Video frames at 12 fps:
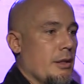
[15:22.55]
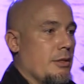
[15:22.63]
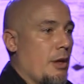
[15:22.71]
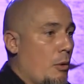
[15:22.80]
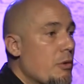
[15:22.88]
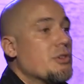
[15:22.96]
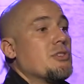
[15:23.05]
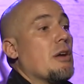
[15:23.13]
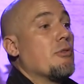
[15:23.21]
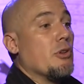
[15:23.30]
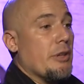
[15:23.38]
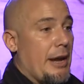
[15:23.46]
there were
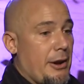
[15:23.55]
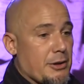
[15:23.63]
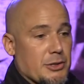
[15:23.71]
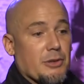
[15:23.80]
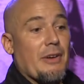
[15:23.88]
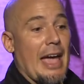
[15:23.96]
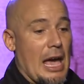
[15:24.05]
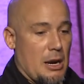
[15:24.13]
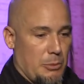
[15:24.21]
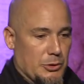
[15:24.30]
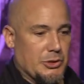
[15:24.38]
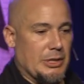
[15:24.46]
several layers of
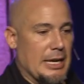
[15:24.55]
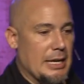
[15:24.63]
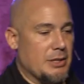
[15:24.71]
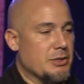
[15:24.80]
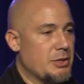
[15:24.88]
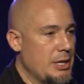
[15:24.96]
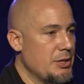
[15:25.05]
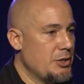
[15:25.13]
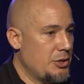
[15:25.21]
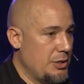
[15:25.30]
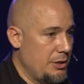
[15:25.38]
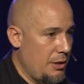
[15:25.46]
animal skins.
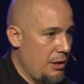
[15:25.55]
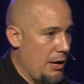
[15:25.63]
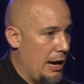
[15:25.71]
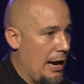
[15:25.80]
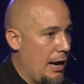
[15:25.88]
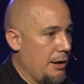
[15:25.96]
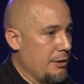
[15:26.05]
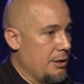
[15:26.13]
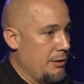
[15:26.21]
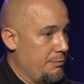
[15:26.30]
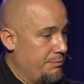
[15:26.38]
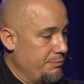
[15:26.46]
This, uh,
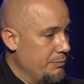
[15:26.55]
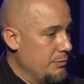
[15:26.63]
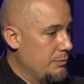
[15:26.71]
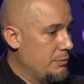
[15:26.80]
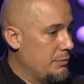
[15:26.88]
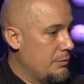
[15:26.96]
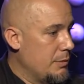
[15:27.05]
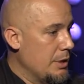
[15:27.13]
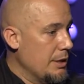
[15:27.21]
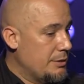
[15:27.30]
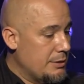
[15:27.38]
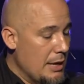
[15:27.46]
the
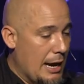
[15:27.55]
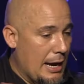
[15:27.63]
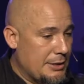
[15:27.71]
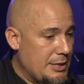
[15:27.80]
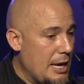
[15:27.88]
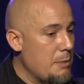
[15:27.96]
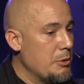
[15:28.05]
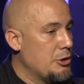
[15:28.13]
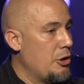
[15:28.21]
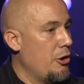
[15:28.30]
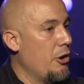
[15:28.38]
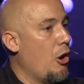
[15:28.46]
the uh, tent
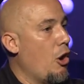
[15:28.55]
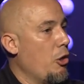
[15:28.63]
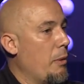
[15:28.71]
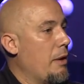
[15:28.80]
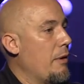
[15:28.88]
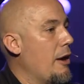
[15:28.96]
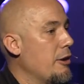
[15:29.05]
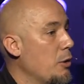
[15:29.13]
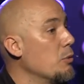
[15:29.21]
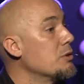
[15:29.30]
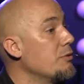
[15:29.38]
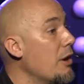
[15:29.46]
material all the way around it
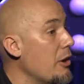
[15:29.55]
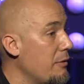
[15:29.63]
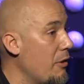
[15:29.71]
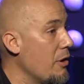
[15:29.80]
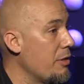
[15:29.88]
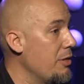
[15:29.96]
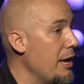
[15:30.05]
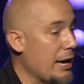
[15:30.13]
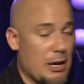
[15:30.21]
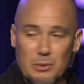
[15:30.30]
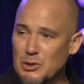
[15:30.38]
was very, very thick. It